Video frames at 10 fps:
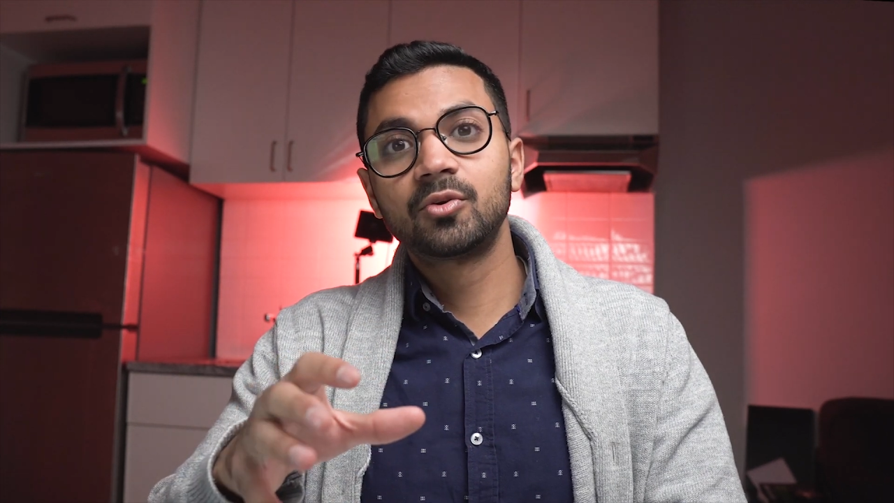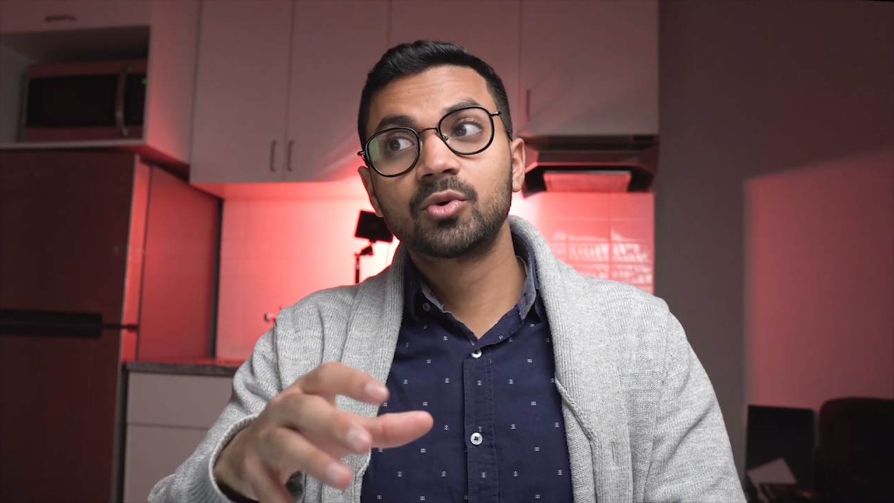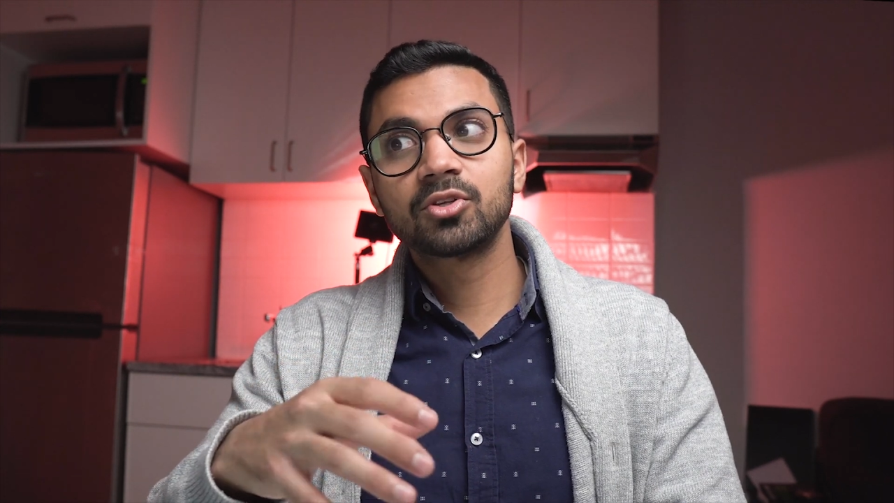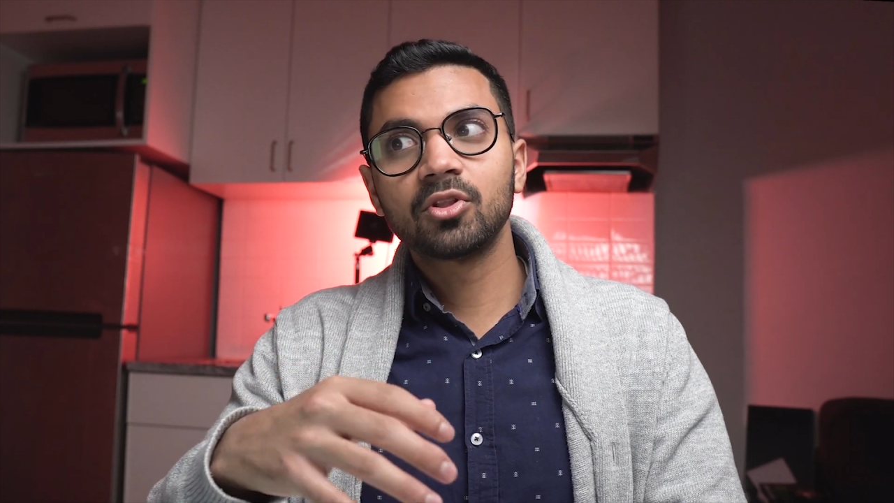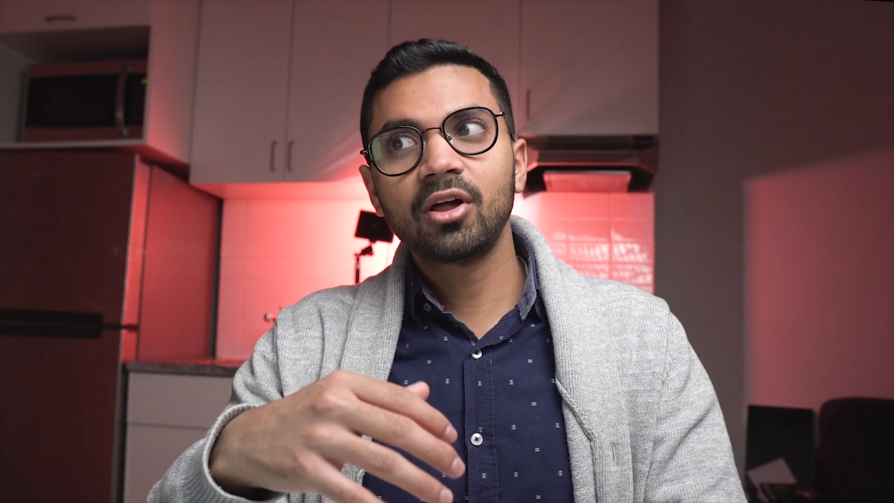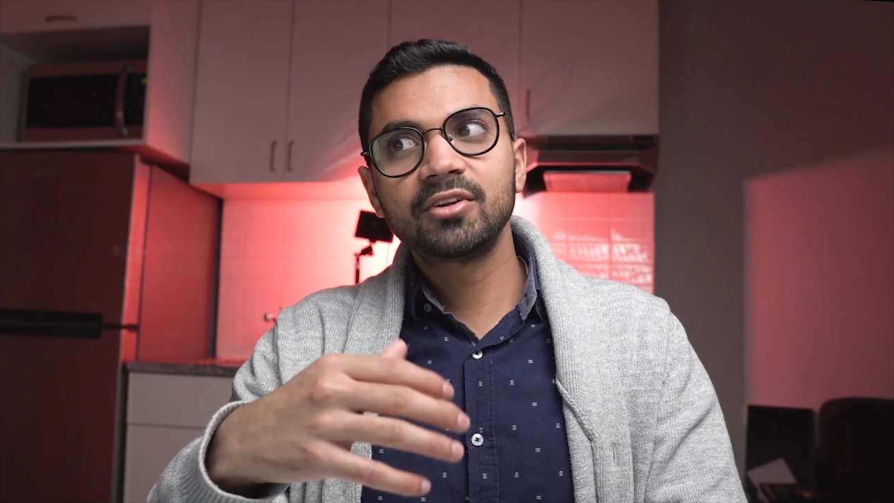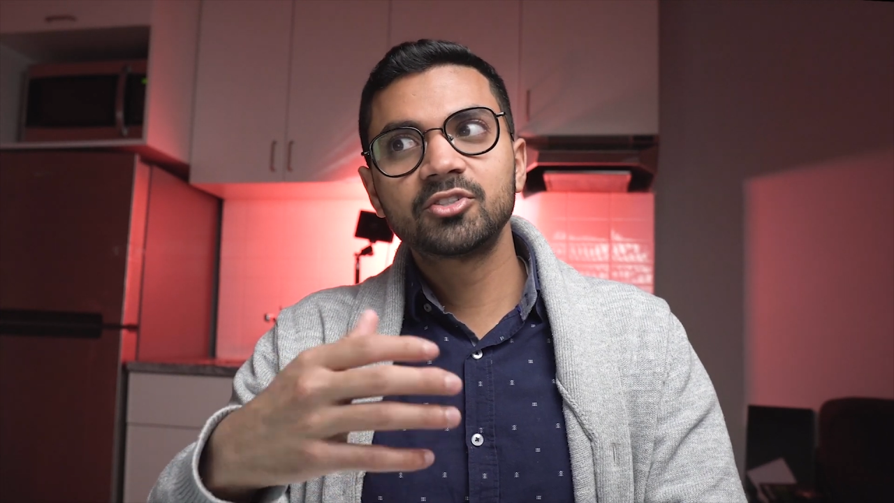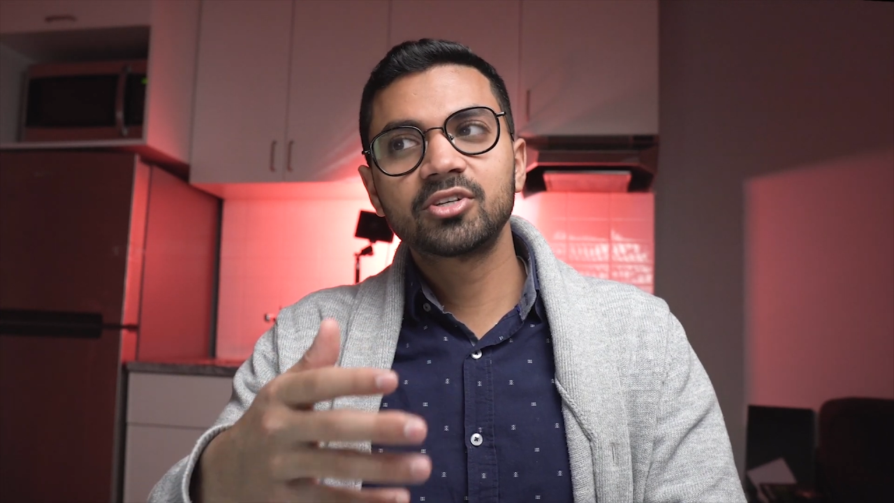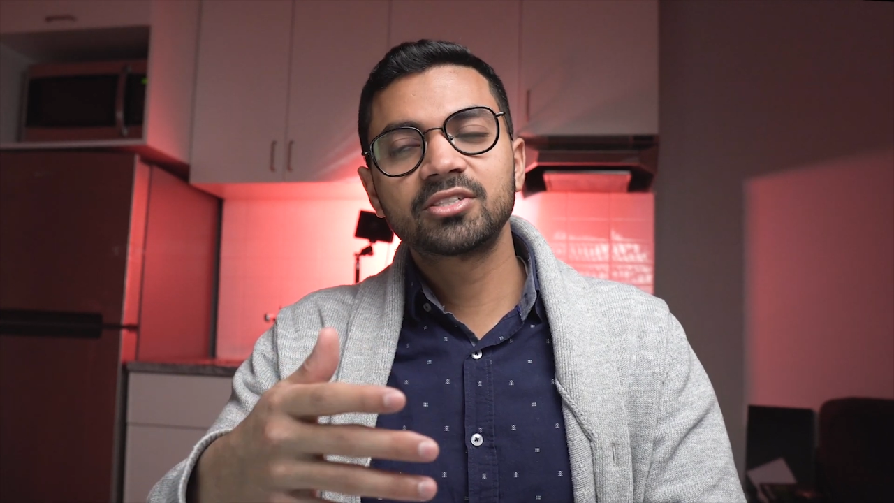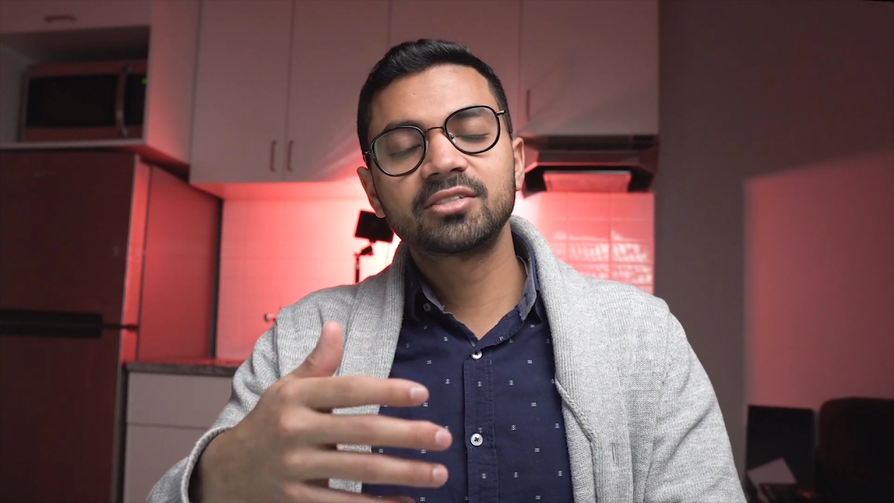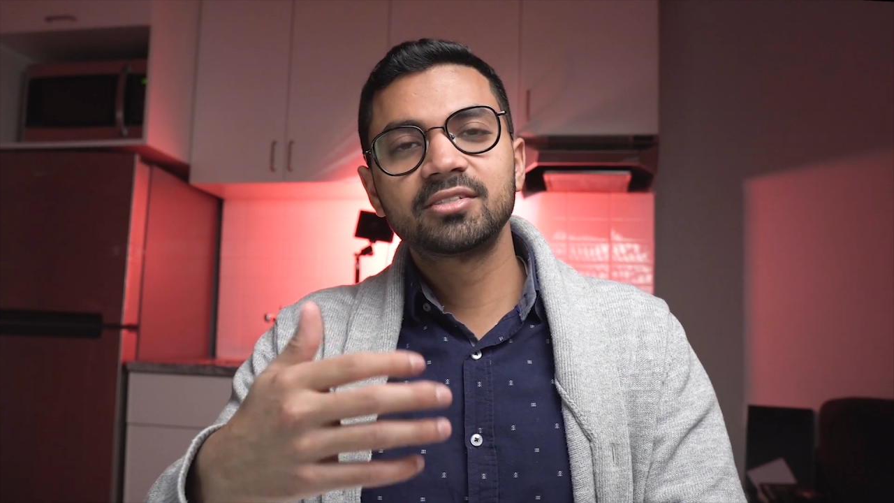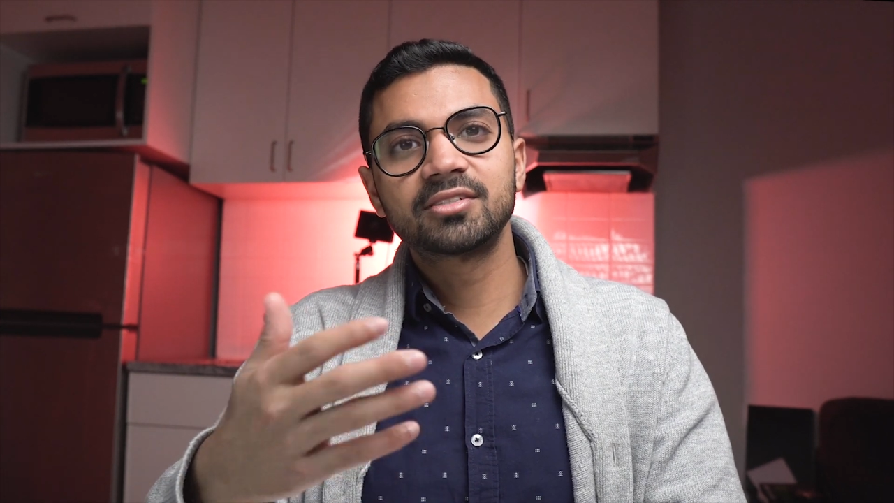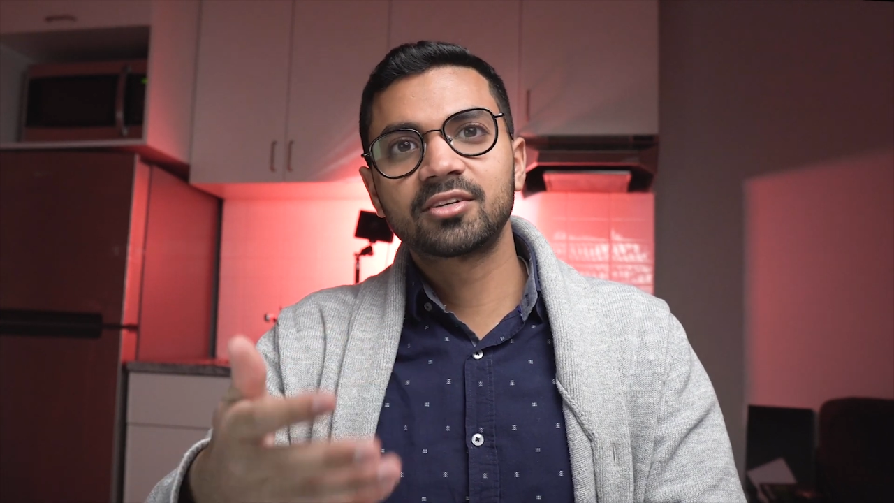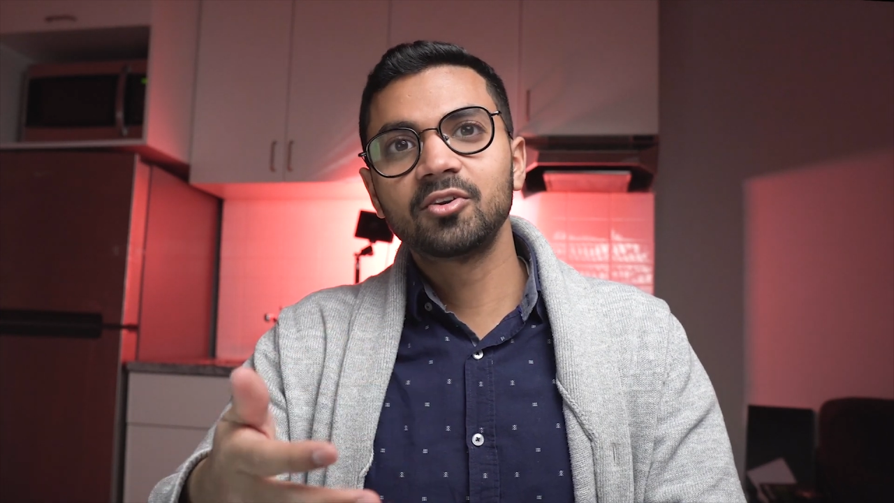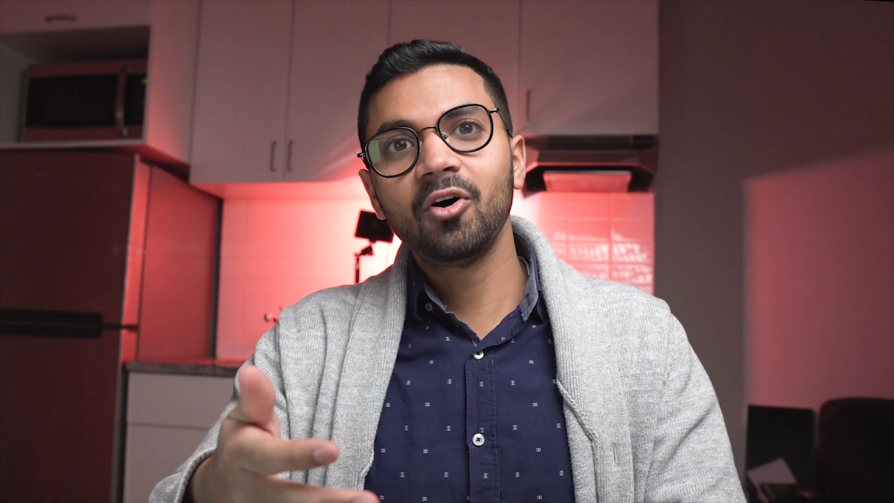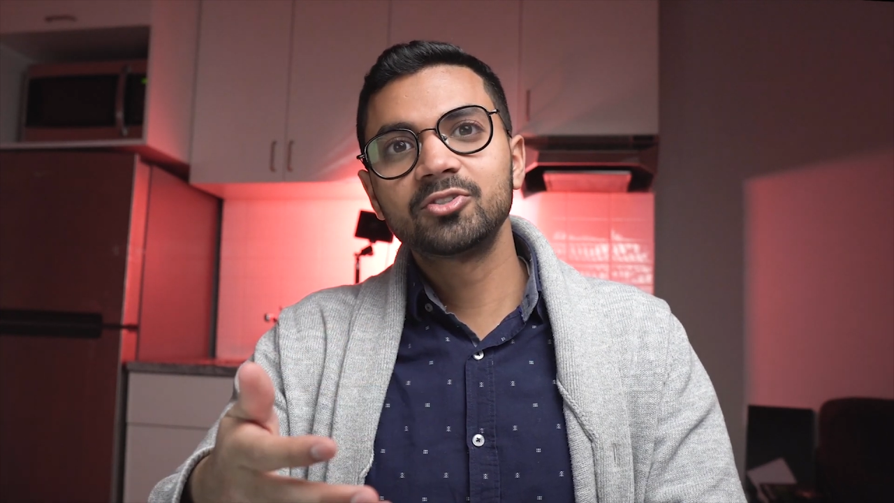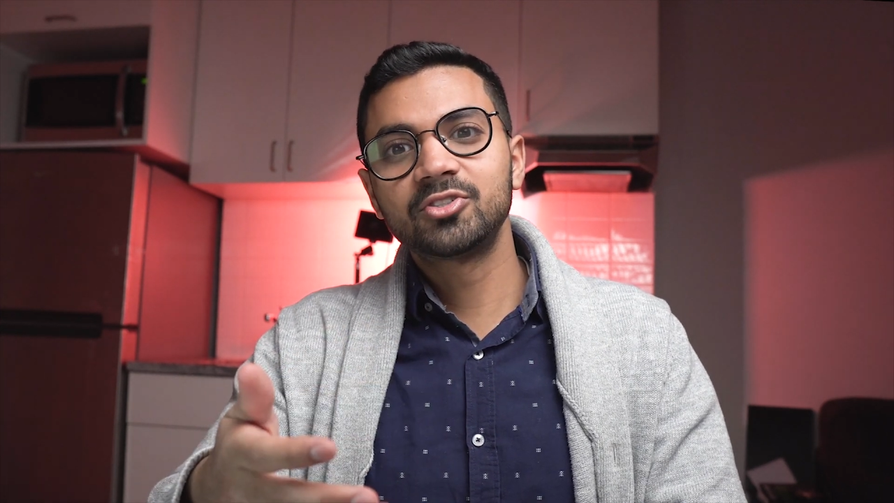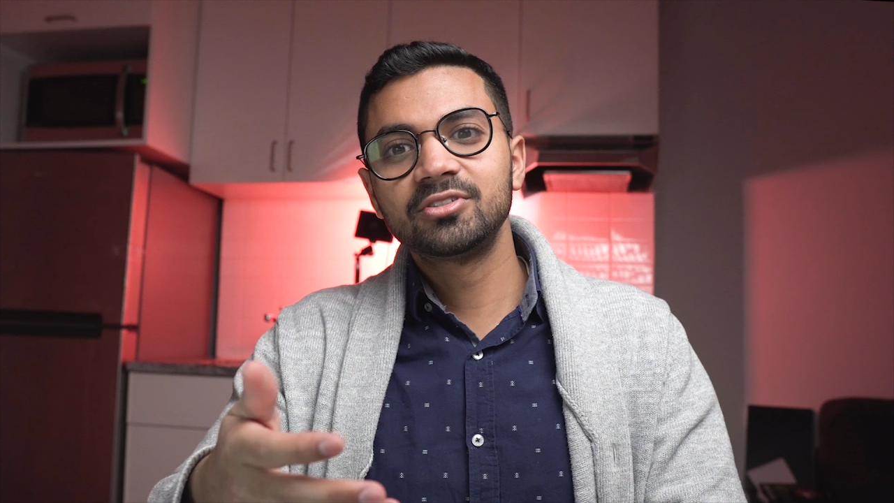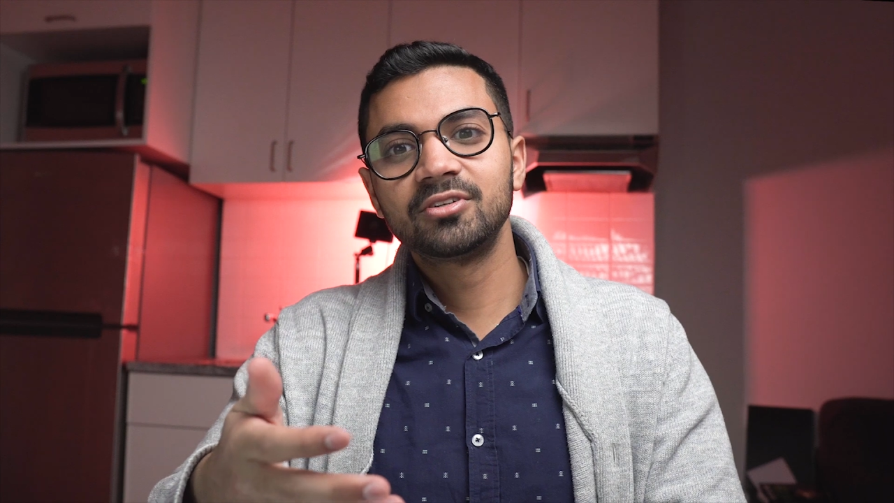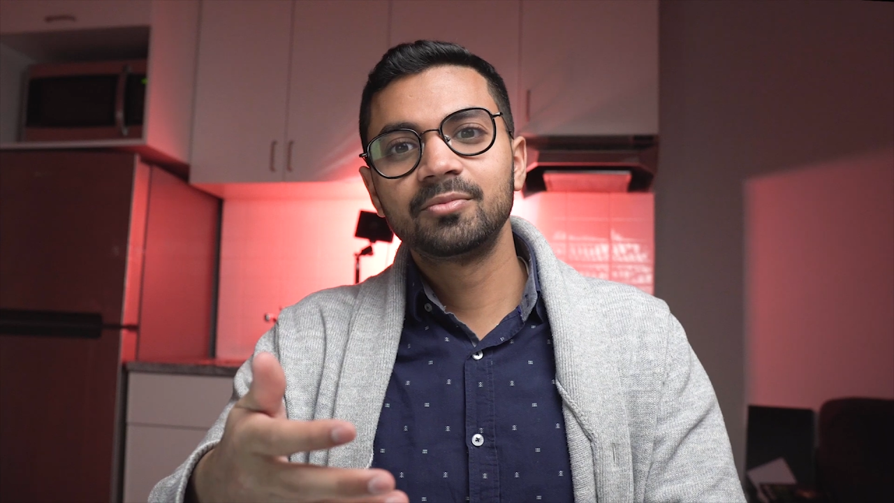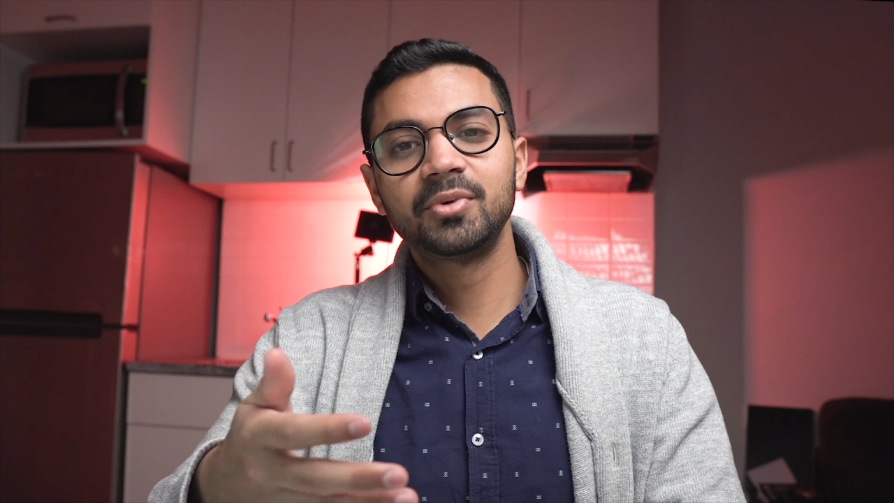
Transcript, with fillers: there was a lot of interest in this technology